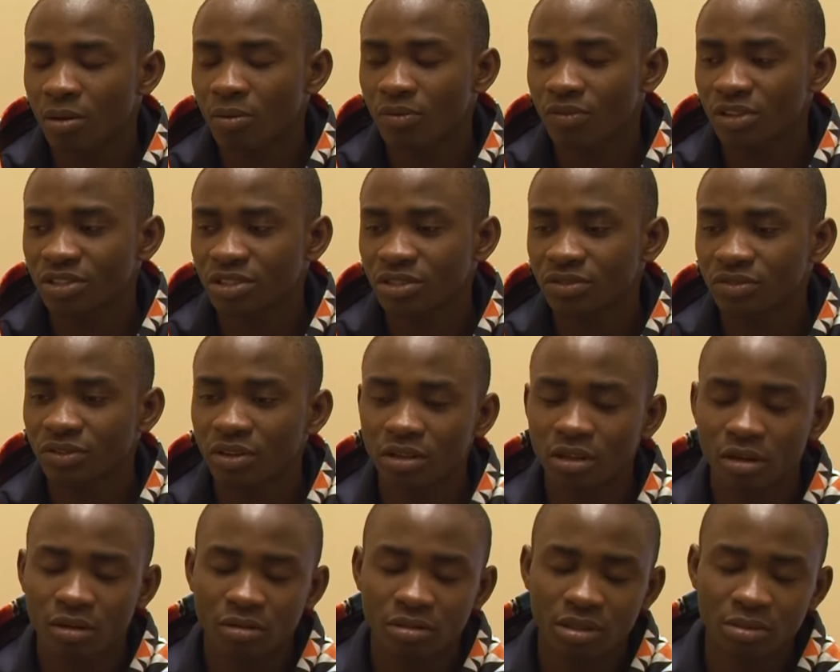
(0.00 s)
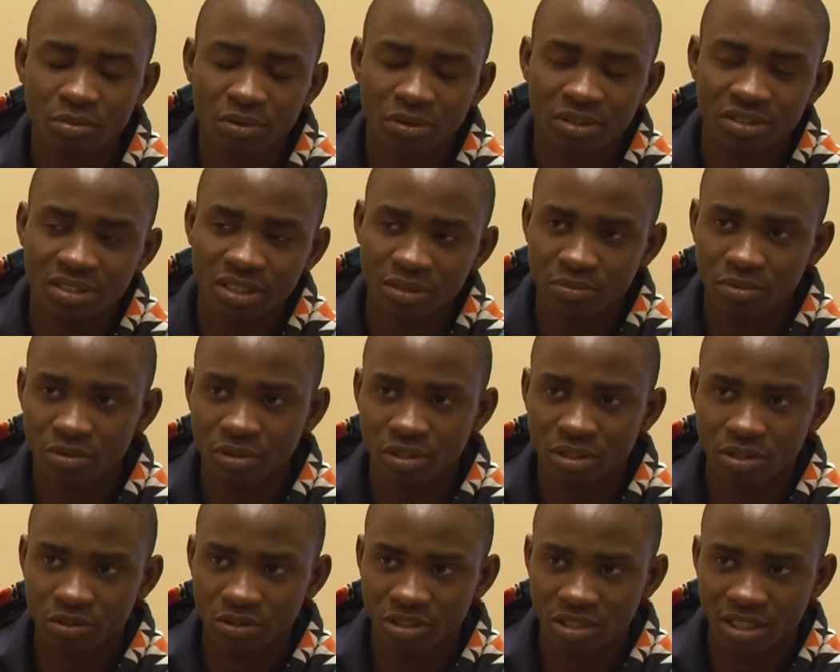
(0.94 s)
First of all, the book is a
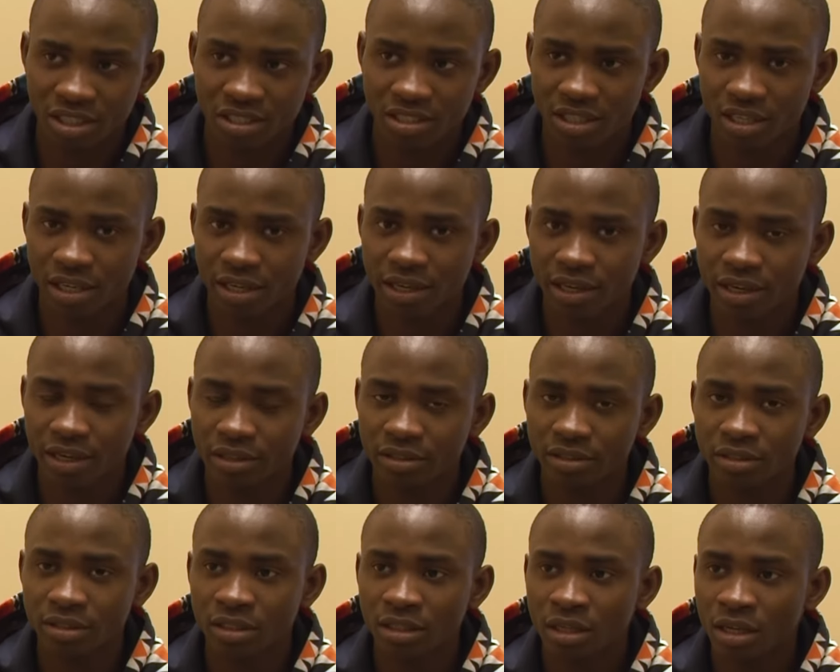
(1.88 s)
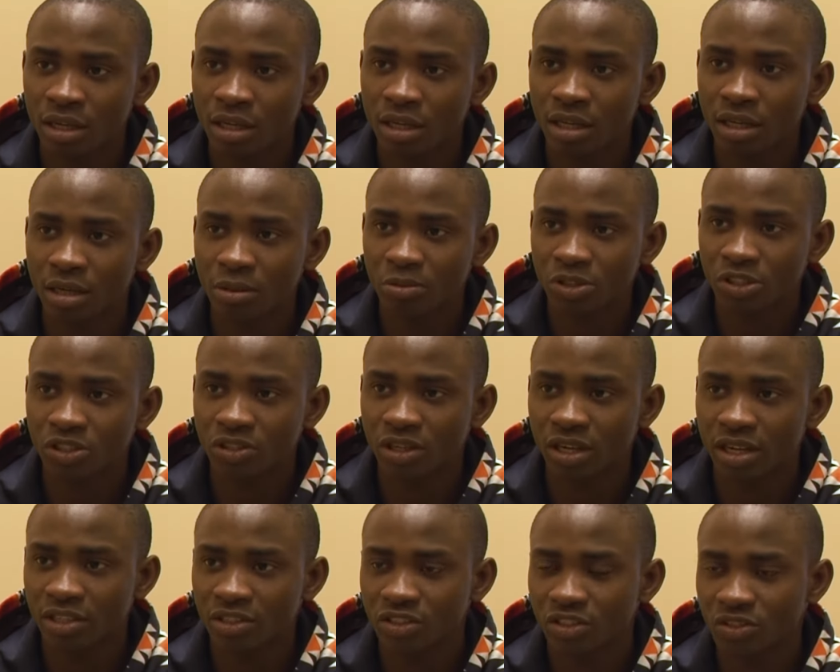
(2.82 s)
political satire in which
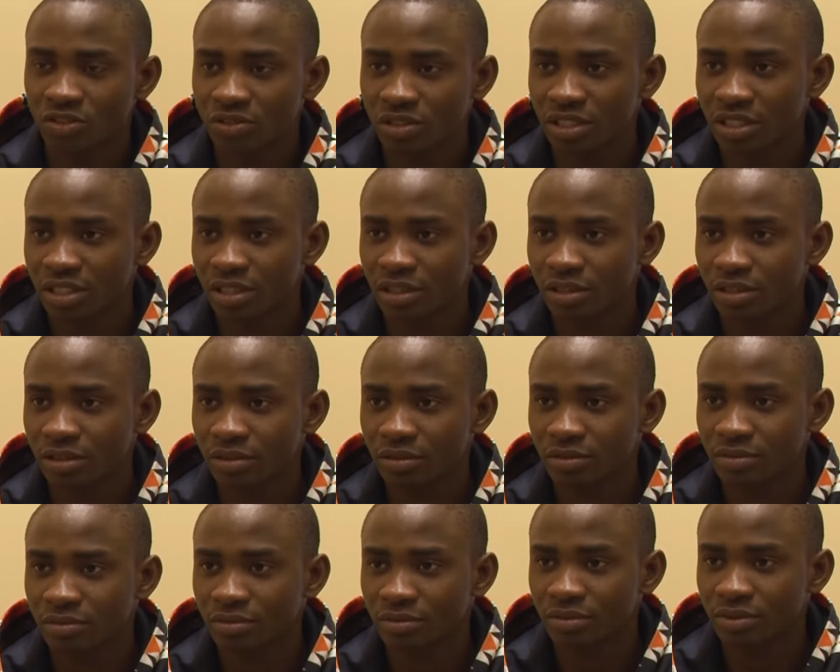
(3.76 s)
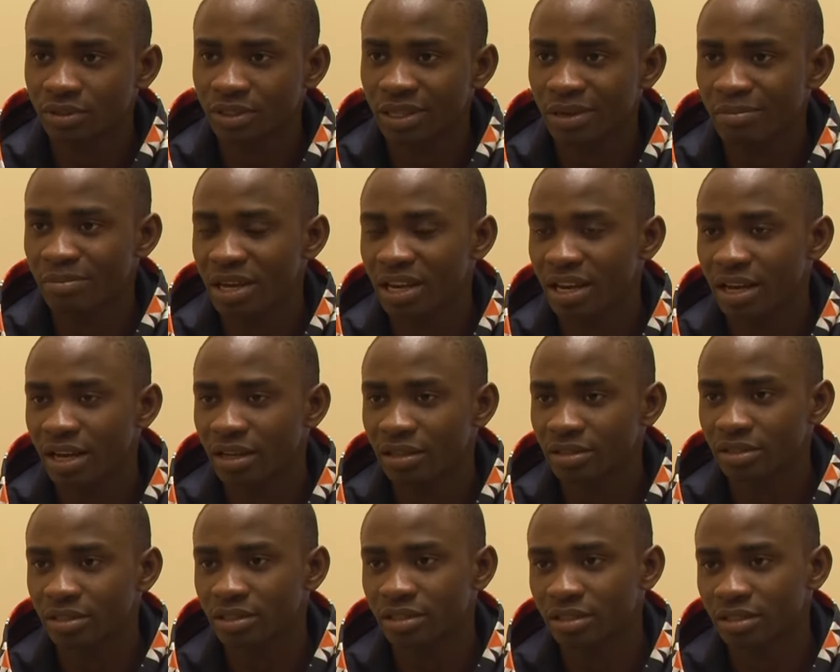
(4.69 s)
I illustrate the
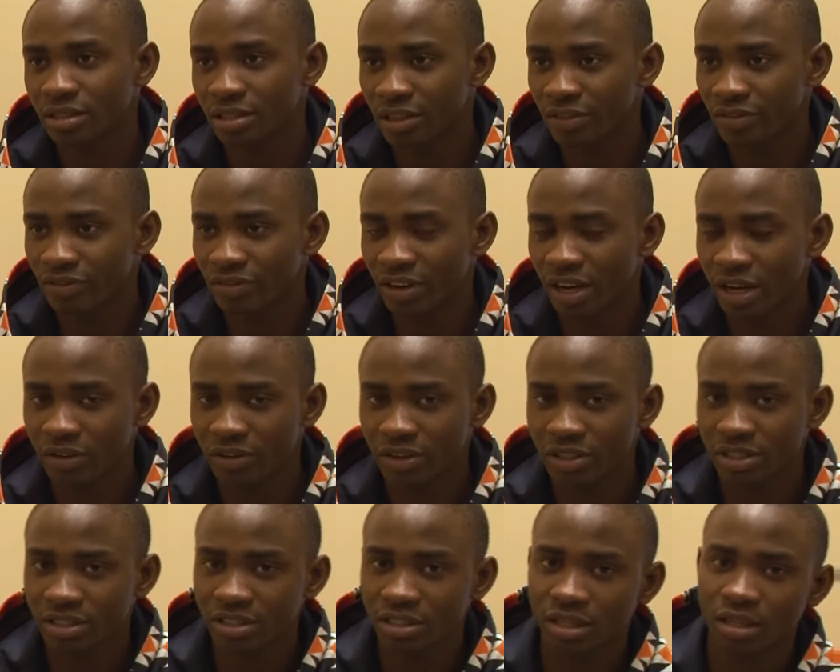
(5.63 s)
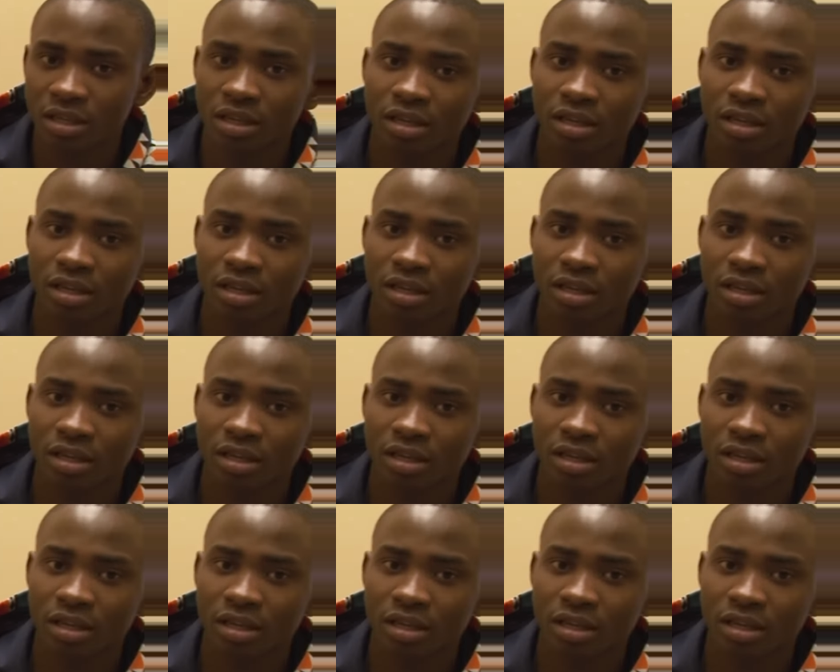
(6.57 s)
menace, the vagaries